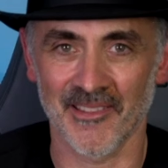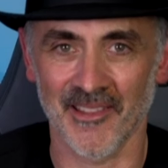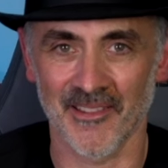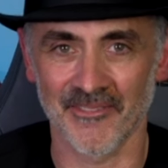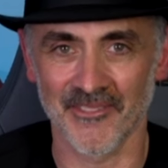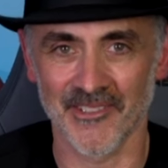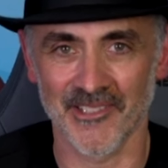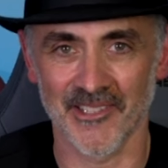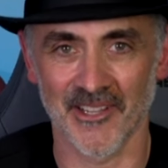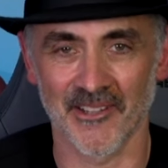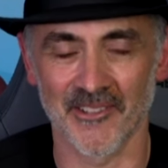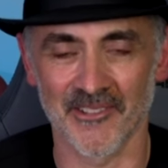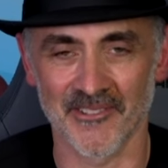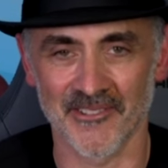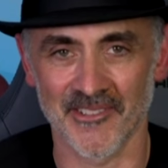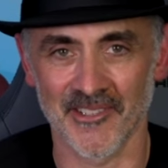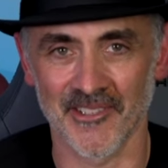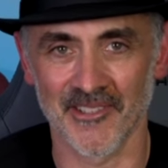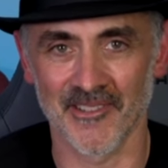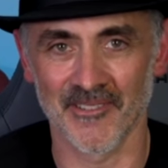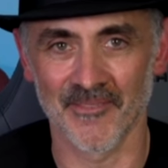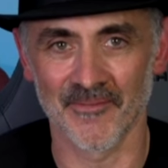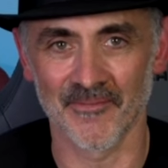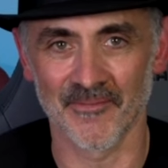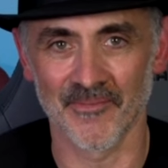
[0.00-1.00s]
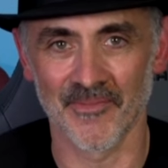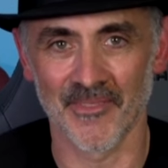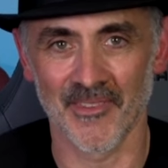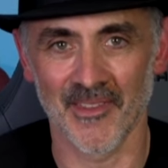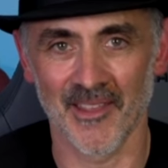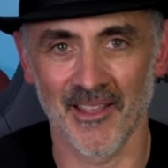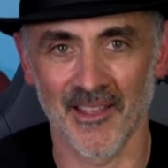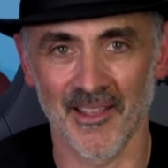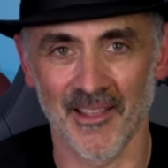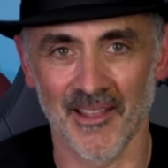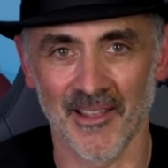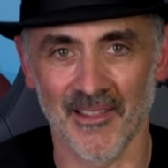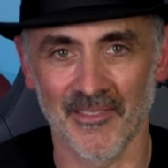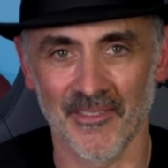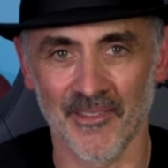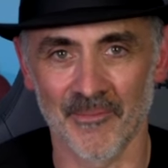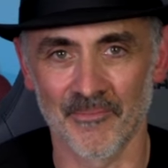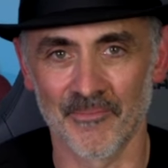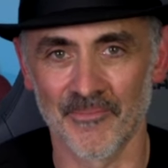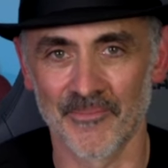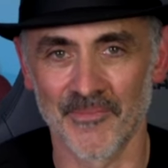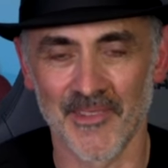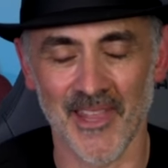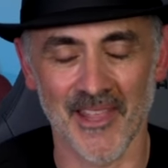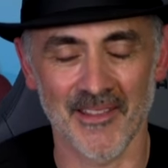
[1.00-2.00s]
they've chosen, uh, the
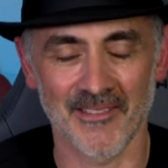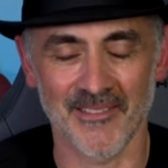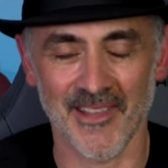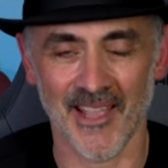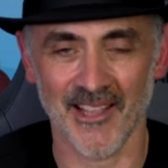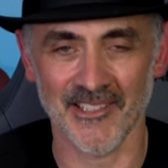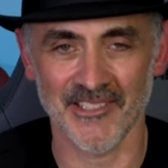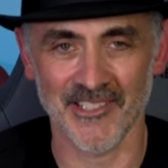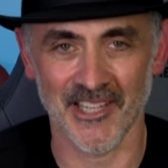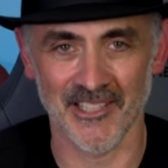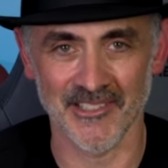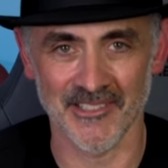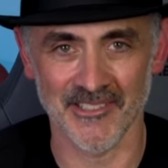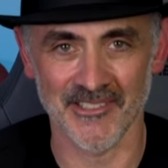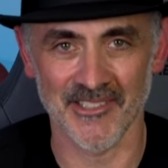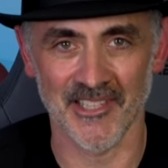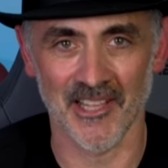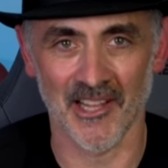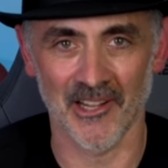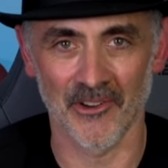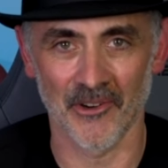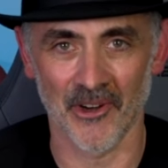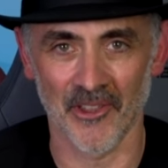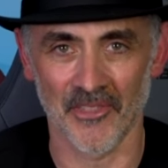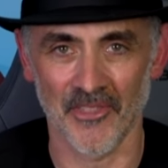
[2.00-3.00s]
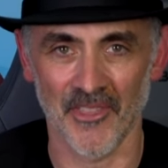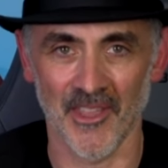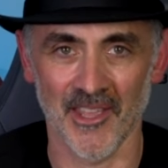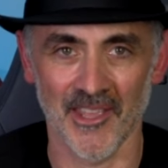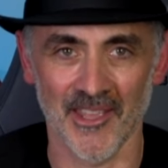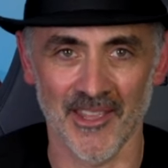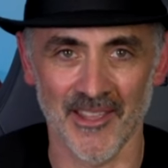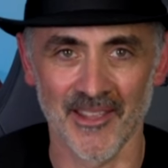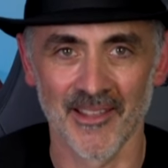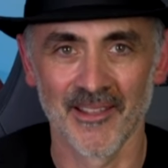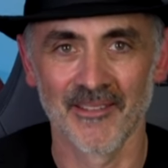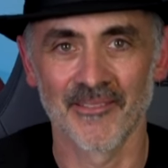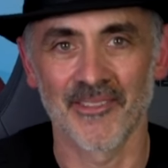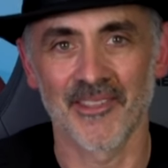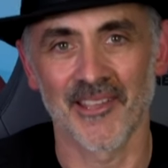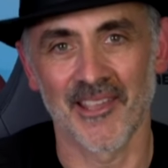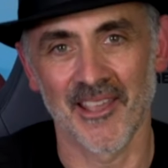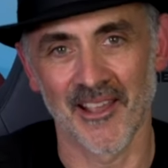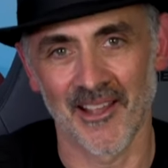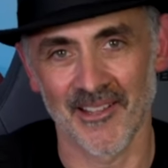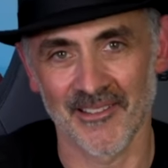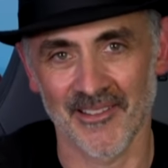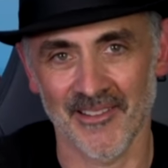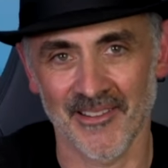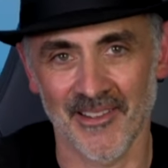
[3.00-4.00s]
d deck changes colour, I think. The
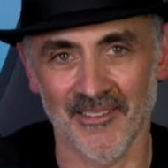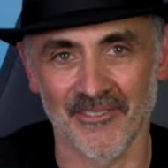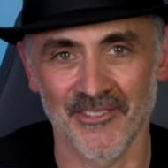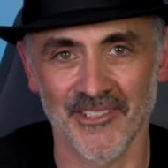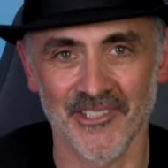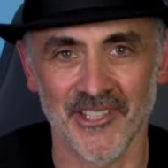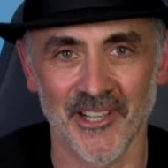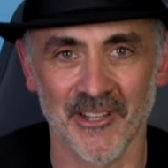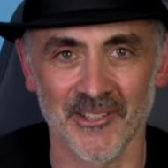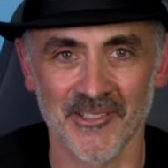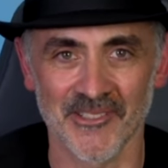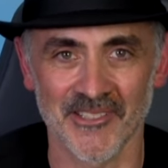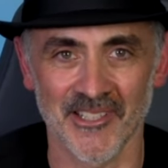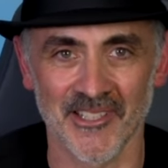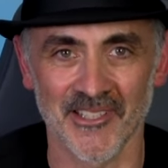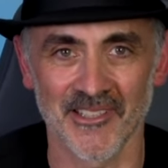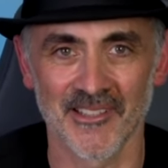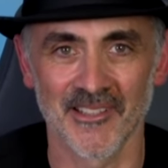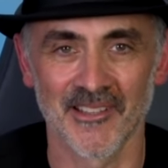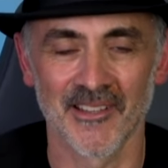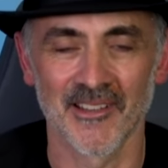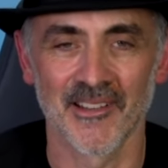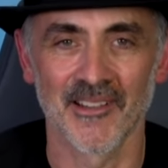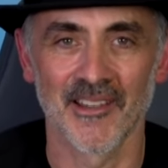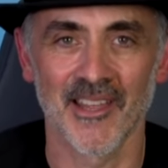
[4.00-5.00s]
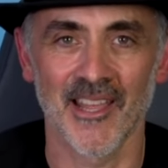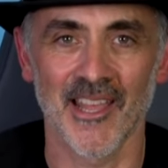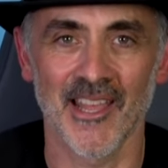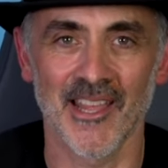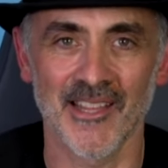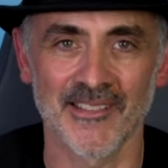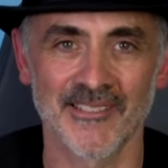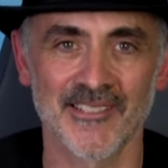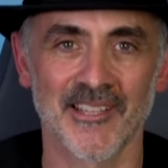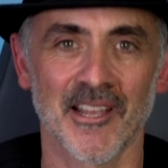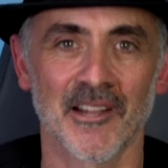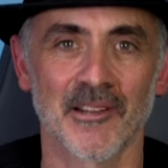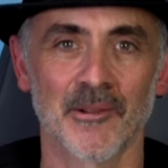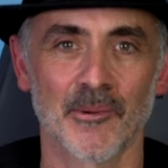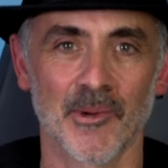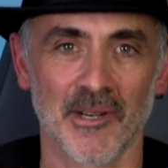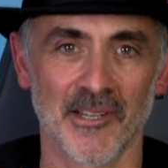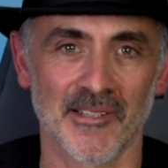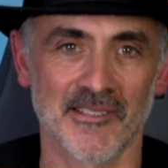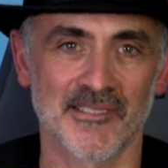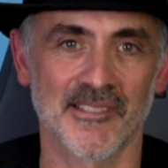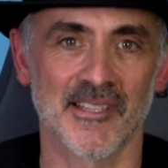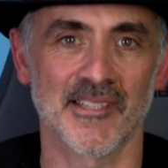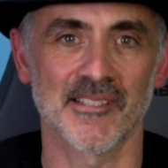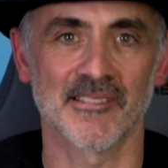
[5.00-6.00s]
card that they've chosen is the only one
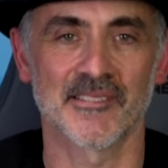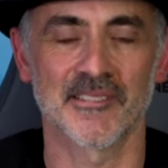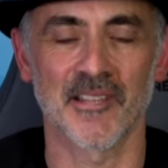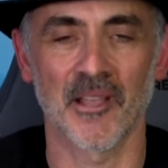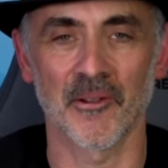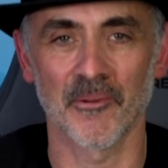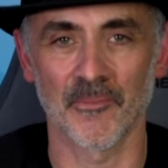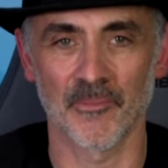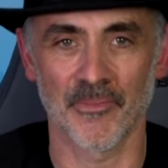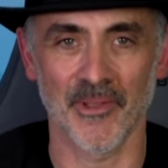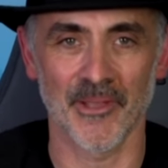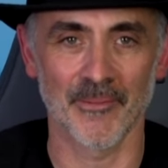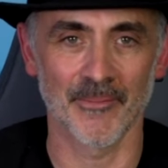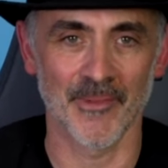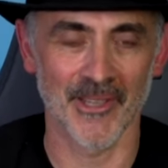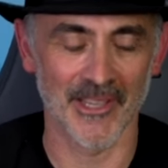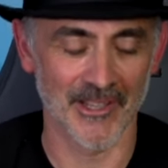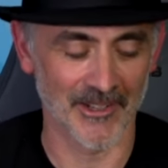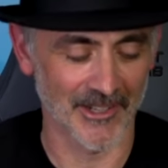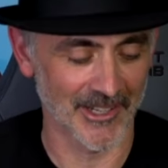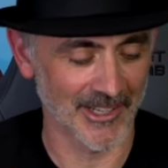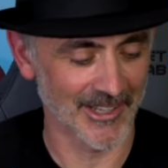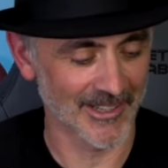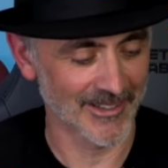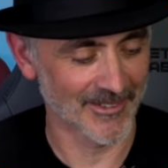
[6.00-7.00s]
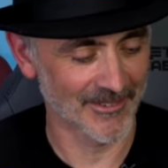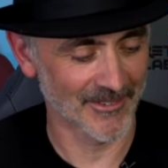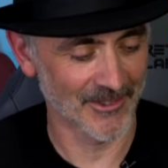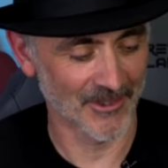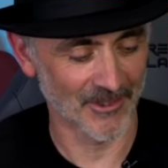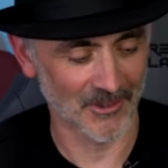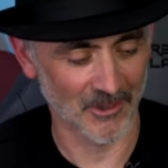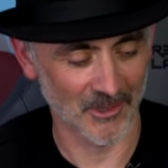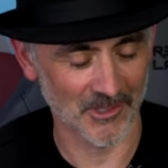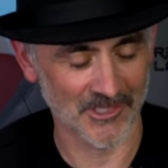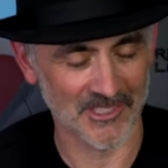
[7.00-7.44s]
that says, don't pick me on it, or